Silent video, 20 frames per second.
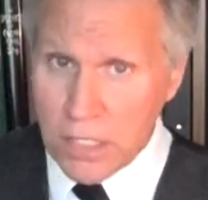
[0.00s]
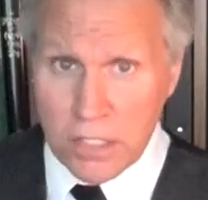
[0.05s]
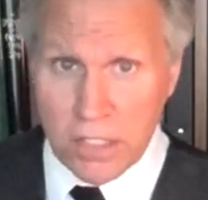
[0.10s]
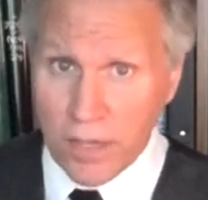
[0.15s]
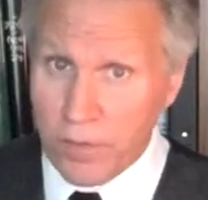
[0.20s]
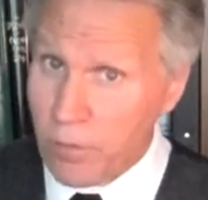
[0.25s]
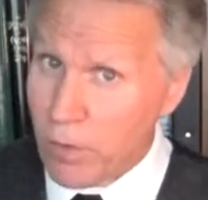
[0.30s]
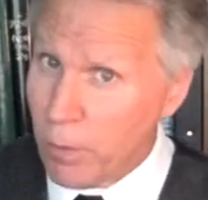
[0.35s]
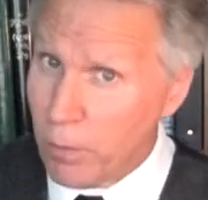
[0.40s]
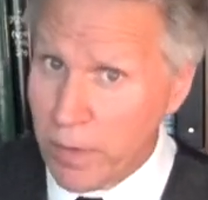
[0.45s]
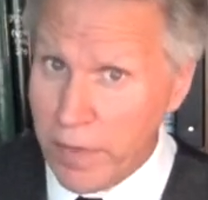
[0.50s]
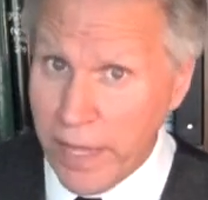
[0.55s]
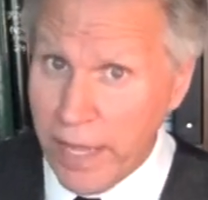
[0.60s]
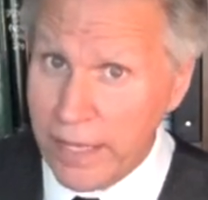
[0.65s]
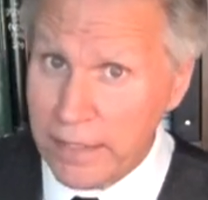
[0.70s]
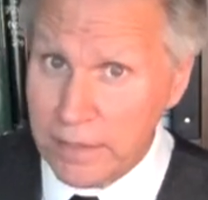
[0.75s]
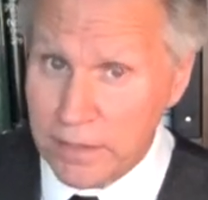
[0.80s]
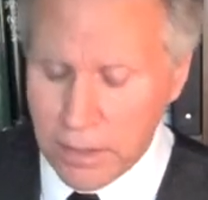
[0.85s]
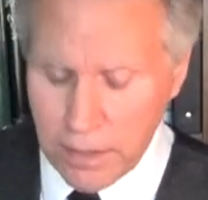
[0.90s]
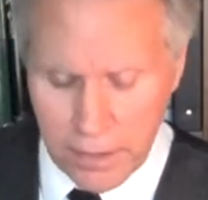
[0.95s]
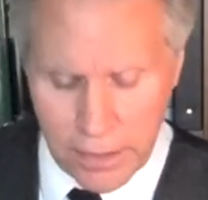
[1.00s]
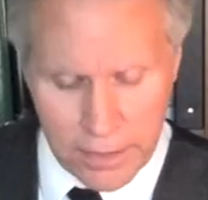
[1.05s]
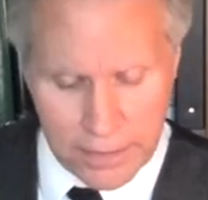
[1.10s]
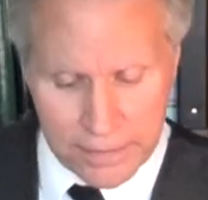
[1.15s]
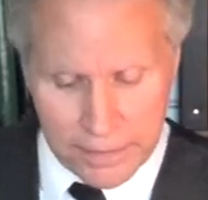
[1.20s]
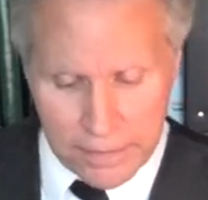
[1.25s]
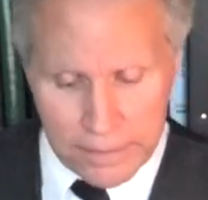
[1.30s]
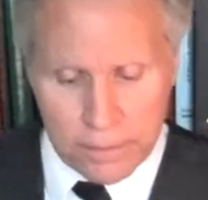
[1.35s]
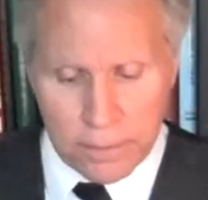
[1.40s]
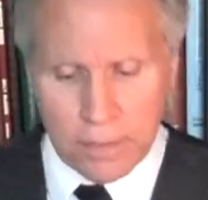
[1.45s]
Nothing wrong with that.
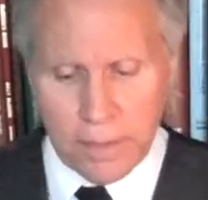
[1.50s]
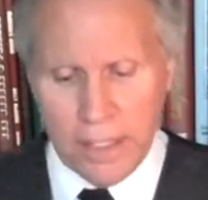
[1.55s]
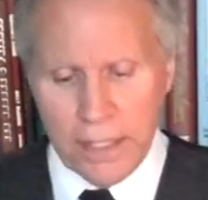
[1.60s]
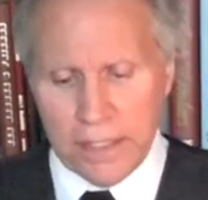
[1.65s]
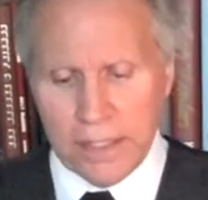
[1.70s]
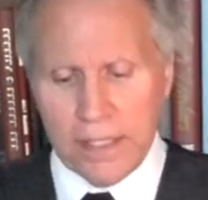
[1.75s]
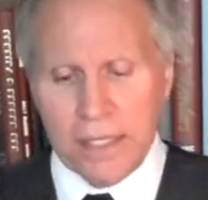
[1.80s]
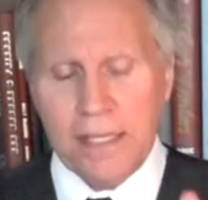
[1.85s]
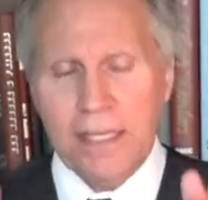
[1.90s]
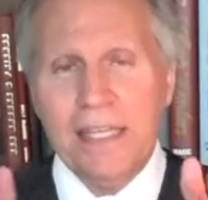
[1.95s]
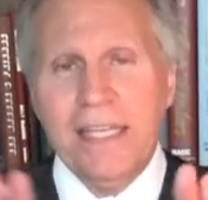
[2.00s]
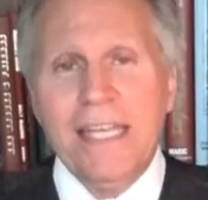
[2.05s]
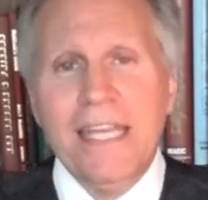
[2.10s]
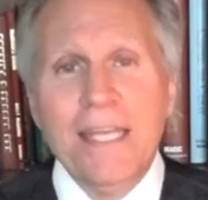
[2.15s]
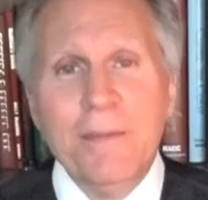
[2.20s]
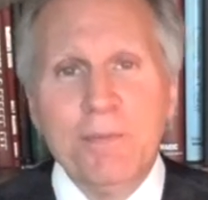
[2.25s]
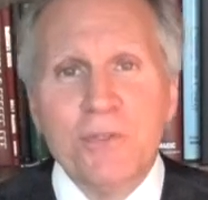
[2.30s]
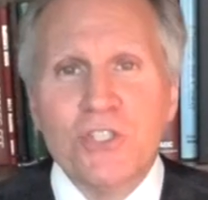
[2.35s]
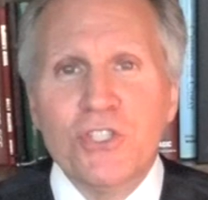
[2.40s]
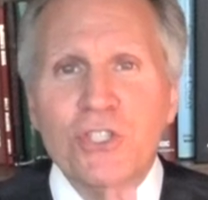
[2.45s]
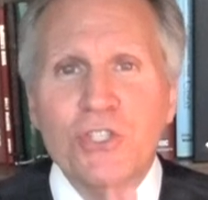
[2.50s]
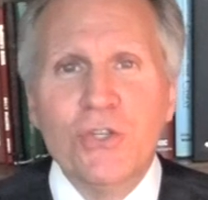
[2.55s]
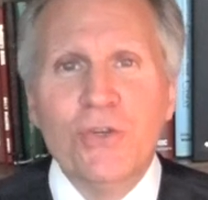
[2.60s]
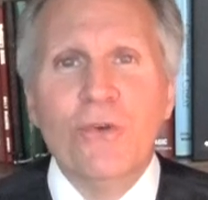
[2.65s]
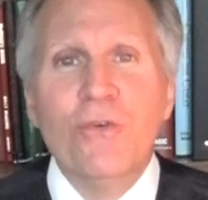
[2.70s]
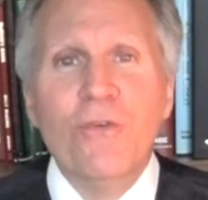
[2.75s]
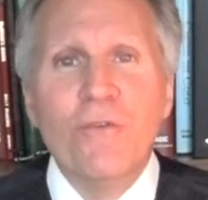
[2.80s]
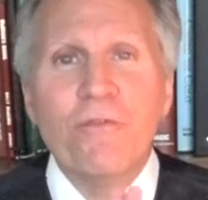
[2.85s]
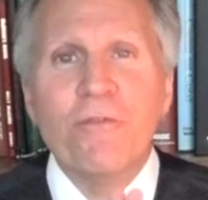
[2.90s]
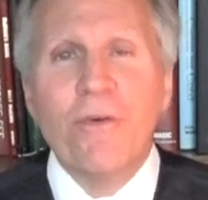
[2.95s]
It keeps
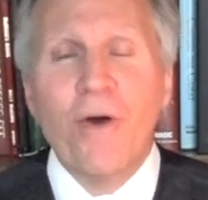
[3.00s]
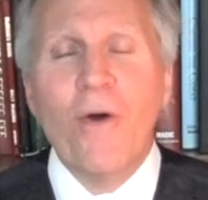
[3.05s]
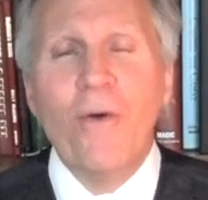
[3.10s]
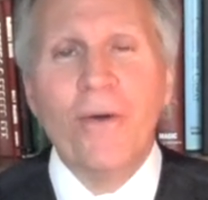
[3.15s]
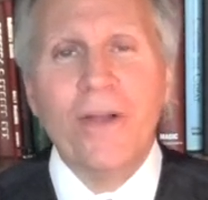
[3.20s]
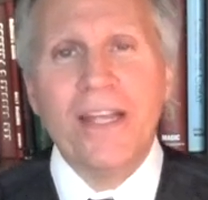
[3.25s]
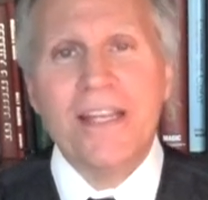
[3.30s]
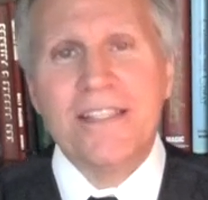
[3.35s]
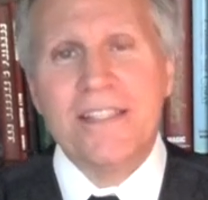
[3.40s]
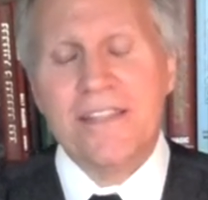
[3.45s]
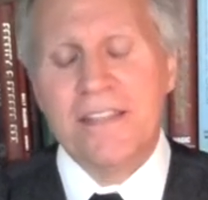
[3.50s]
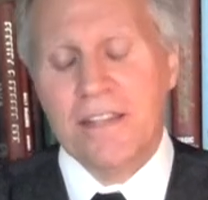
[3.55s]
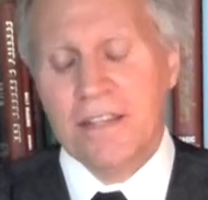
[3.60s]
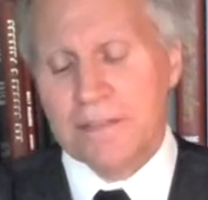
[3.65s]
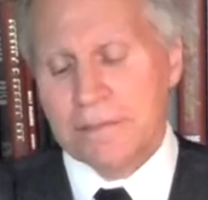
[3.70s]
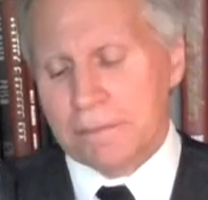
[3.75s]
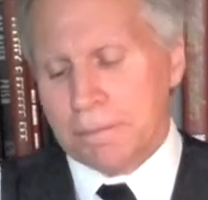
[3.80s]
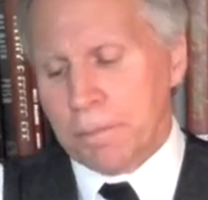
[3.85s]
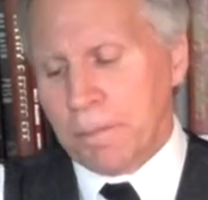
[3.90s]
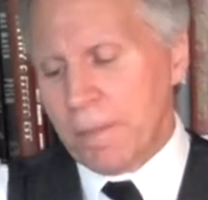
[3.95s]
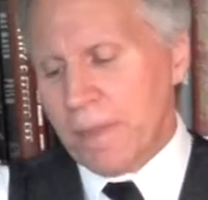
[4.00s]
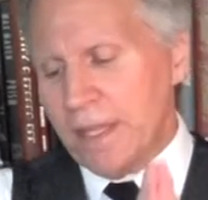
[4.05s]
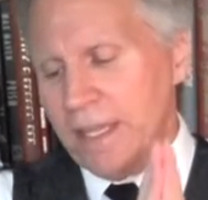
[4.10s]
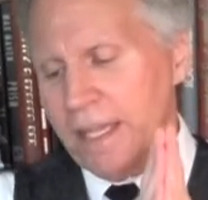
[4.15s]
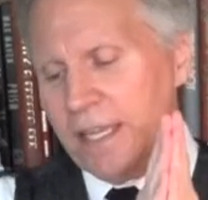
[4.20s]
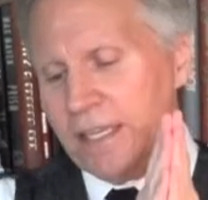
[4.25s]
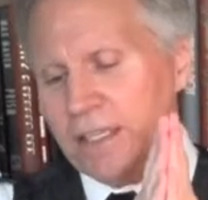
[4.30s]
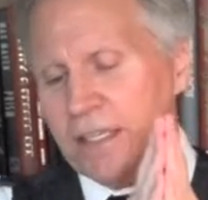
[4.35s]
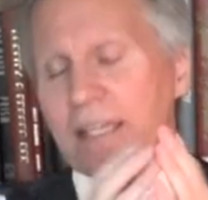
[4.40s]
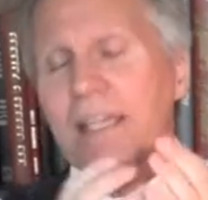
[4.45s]
you focused.
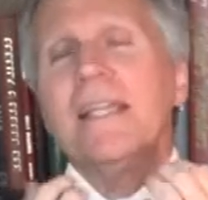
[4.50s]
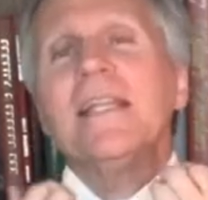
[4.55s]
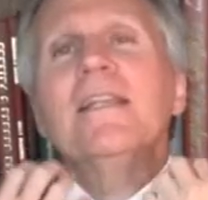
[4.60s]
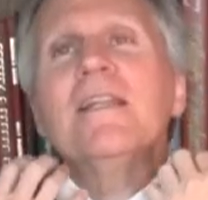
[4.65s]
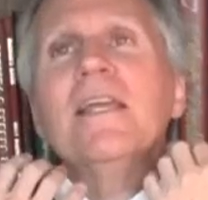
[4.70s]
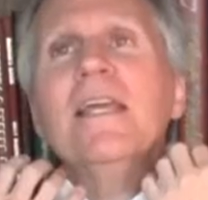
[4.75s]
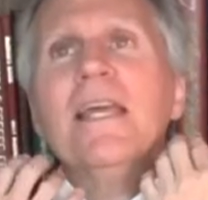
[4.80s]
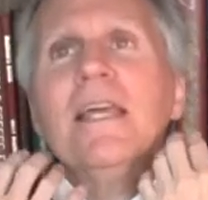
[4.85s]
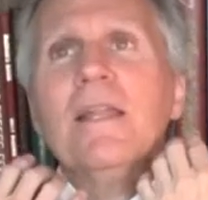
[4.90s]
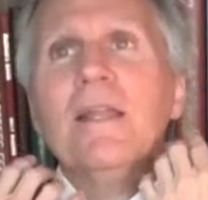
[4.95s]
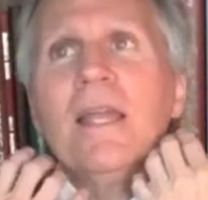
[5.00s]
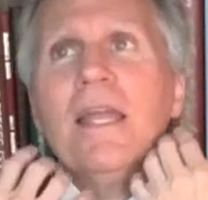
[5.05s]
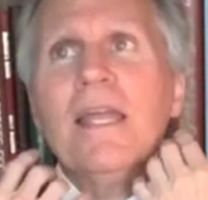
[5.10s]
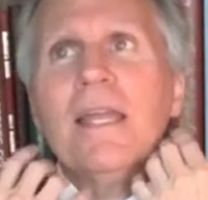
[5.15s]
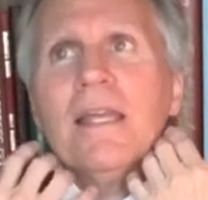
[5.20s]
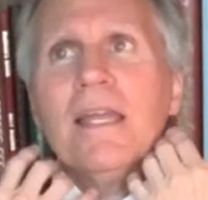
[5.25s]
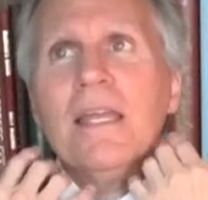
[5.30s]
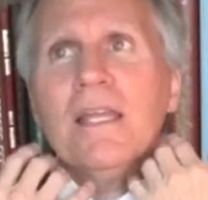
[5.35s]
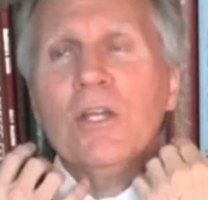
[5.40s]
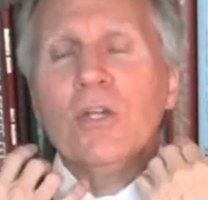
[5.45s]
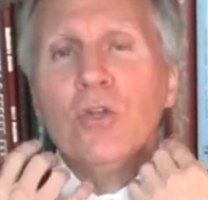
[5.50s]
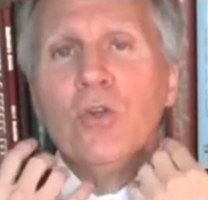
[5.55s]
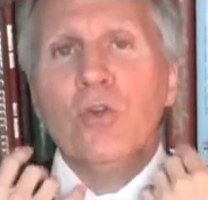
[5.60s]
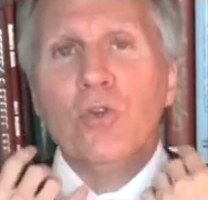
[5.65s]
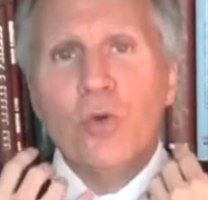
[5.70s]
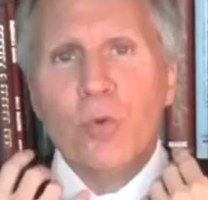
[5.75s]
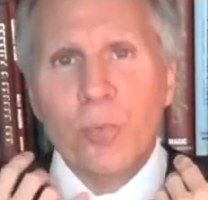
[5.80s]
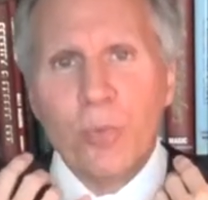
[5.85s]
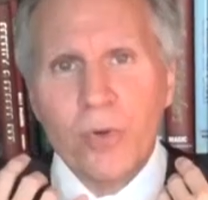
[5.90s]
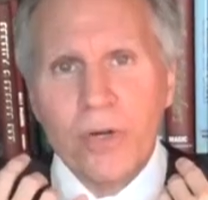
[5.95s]
It
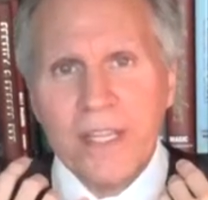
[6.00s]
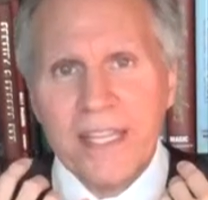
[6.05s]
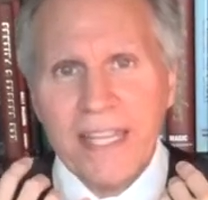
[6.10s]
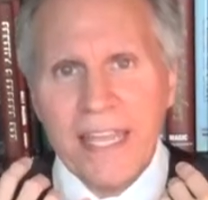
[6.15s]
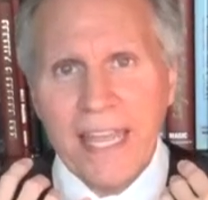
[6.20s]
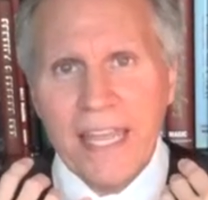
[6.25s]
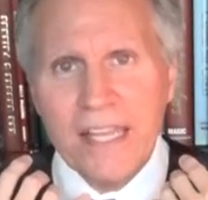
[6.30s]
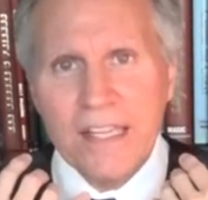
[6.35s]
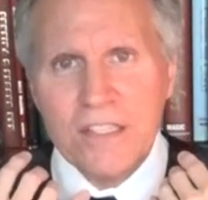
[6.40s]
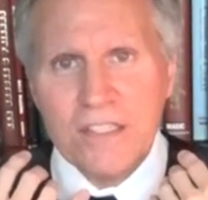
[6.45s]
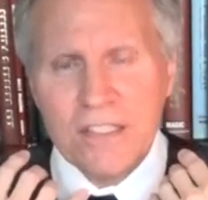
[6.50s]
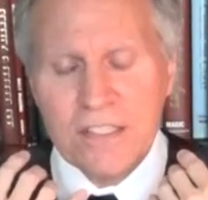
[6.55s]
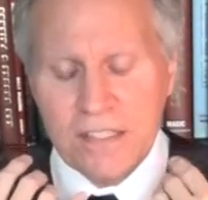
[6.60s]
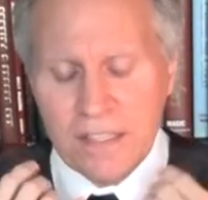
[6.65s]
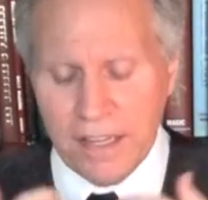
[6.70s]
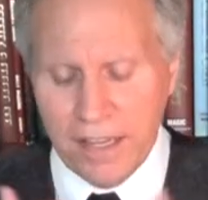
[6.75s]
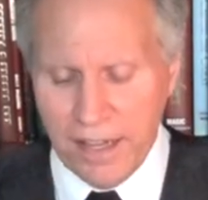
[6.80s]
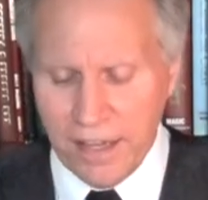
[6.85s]
lubricates.